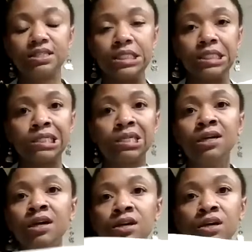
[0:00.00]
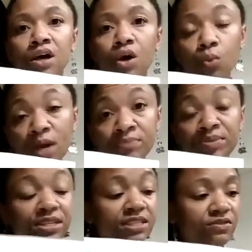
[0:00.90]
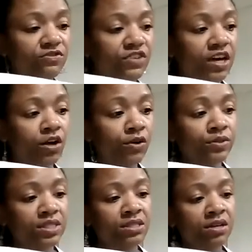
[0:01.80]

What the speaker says: here. A white piece of felt.